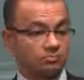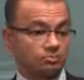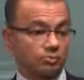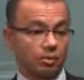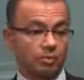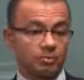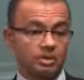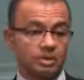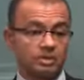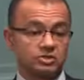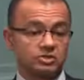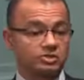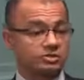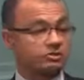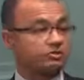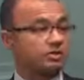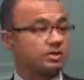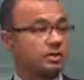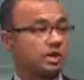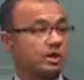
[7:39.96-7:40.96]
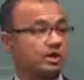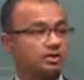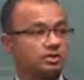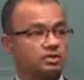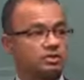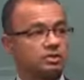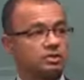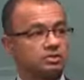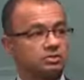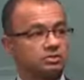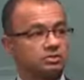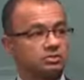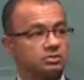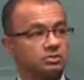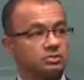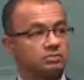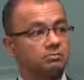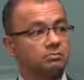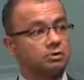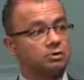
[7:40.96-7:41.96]
probably just a benign condition.
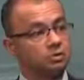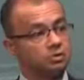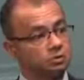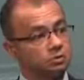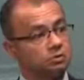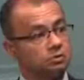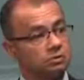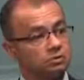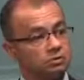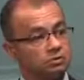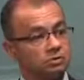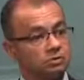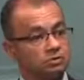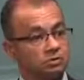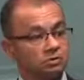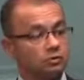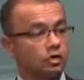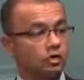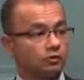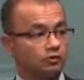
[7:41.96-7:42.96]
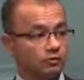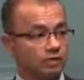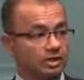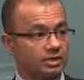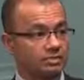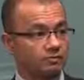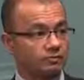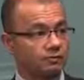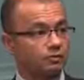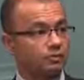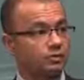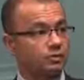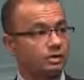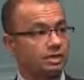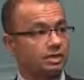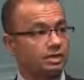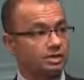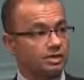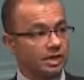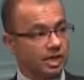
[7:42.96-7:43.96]
But do not wait. If you've got
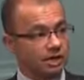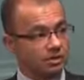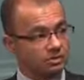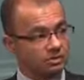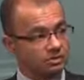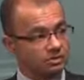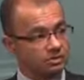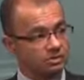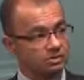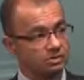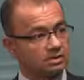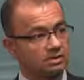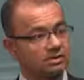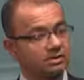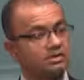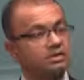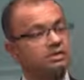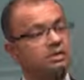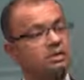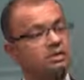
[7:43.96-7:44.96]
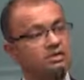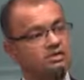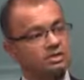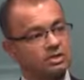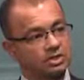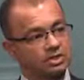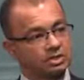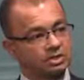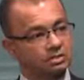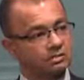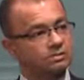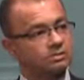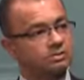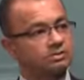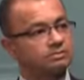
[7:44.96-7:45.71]
any doubts, get it checked out.